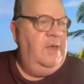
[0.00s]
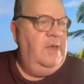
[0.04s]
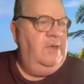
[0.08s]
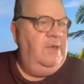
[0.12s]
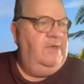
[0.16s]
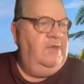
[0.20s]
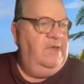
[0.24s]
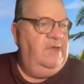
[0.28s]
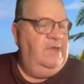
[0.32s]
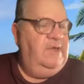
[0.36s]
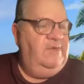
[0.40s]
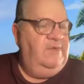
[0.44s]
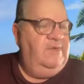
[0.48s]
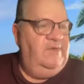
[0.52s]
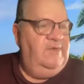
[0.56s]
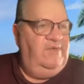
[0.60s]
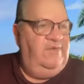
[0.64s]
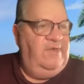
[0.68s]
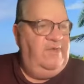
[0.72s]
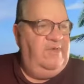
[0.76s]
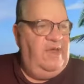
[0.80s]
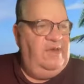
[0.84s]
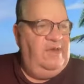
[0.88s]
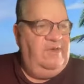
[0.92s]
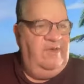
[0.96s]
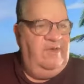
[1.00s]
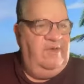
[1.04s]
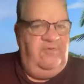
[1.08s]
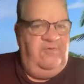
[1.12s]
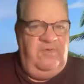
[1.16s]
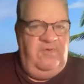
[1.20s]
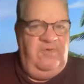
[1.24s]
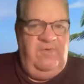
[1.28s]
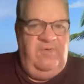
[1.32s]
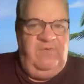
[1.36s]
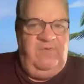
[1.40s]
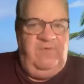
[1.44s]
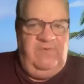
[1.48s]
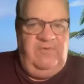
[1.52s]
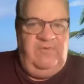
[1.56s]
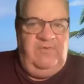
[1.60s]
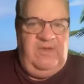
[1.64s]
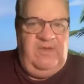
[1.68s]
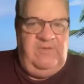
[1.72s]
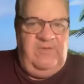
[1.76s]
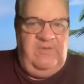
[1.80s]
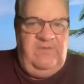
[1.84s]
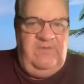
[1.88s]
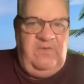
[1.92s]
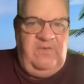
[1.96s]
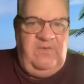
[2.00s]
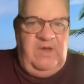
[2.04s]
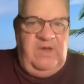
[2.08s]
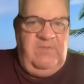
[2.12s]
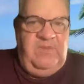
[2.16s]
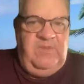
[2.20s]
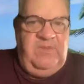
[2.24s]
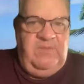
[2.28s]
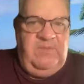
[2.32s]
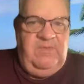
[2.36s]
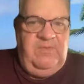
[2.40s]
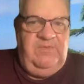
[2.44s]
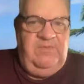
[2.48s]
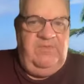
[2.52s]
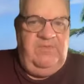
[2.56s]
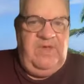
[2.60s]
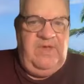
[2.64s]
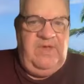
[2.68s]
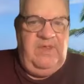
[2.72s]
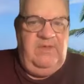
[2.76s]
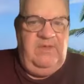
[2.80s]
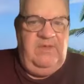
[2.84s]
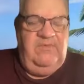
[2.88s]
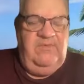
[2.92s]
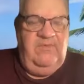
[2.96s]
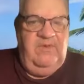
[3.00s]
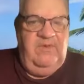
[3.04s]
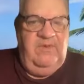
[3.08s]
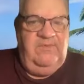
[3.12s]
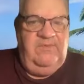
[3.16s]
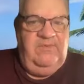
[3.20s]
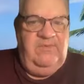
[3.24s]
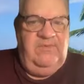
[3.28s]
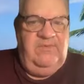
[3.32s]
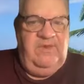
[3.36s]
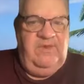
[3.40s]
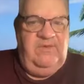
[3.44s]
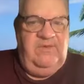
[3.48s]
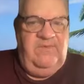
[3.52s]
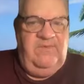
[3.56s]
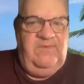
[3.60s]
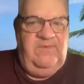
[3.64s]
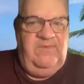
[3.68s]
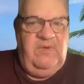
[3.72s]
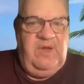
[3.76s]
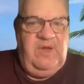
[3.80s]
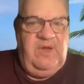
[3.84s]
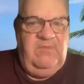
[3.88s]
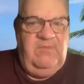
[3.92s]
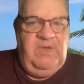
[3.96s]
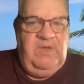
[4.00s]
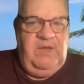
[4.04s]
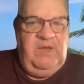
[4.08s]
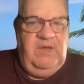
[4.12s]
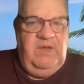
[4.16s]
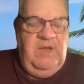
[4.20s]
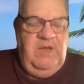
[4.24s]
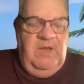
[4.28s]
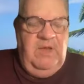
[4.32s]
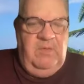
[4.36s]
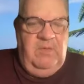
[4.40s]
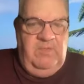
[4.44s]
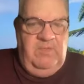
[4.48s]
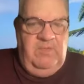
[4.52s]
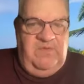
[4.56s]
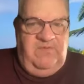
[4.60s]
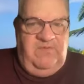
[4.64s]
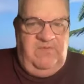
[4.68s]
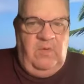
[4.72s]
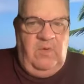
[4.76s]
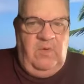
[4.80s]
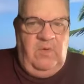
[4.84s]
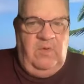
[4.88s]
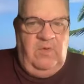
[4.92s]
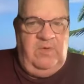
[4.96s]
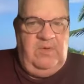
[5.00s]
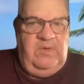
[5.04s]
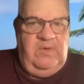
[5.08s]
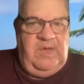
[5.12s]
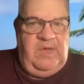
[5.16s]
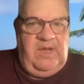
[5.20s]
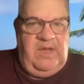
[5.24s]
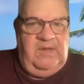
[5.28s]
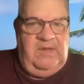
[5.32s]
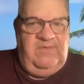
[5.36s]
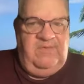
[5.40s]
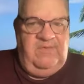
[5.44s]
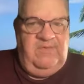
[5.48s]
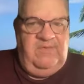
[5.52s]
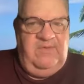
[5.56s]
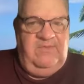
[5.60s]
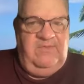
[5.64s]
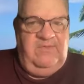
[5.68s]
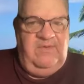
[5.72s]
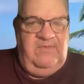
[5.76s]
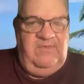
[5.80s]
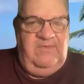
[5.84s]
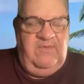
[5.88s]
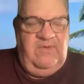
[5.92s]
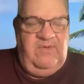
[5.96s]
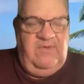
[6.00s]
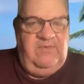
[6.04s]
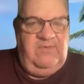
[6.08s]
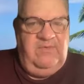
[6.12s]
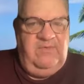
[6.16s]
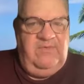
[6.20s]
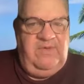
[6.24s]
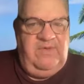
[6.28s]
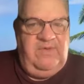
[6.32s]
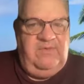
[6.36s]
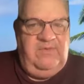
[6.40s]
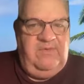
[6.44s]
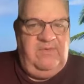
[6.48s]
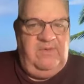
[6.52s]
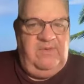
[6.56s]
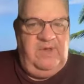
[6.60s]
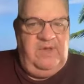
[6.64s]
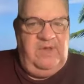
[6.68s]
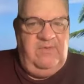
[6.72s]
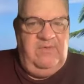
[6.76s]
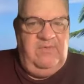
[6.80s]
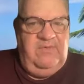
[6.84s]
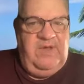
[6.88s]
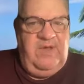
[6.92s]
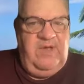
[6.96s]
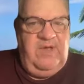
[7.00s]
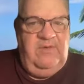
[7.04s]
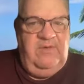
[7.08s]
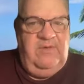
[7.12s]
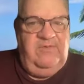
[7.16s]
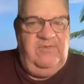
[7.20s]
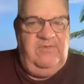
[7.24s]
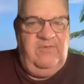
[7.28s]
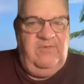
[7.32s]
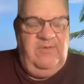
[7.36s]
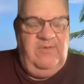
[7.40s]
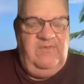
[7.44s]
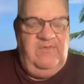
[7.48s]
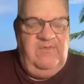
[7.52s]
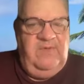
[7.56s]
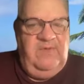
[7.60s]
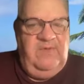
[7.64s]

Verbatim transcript: they're saying the truth will set you free. People say the truth will set you free, but before it says the truth will set you, you'll know the truth.